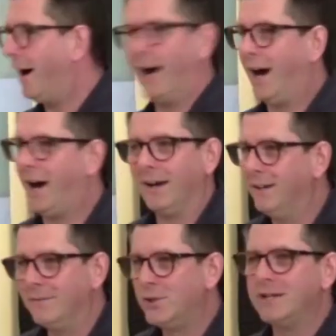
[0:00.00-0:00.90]
I love
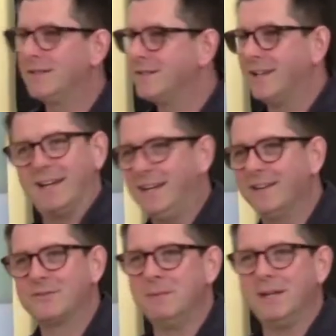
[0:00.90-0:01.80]
Jesus, he loves
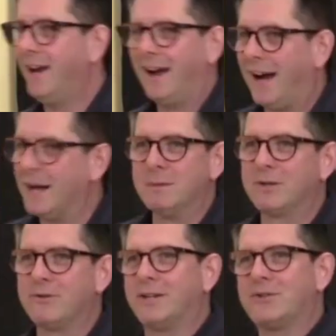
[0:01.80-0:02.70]
me, I'm a
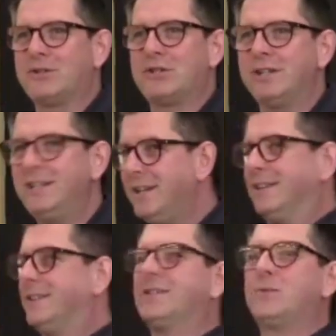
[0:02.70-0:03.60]
great Christian,
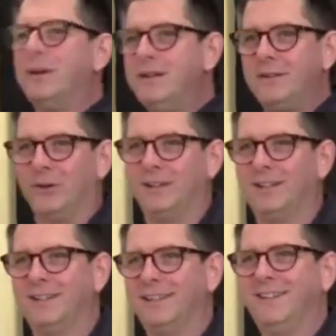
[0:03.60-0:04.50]
this is wonderful.
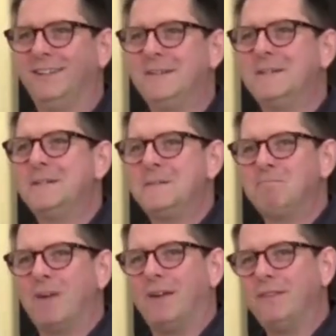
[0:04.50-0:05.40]

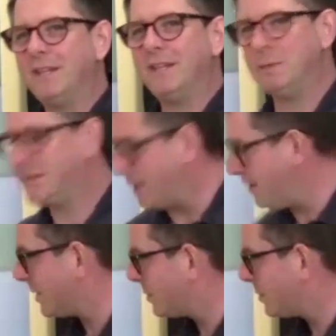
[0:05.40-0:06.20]
And then there would be Sundays where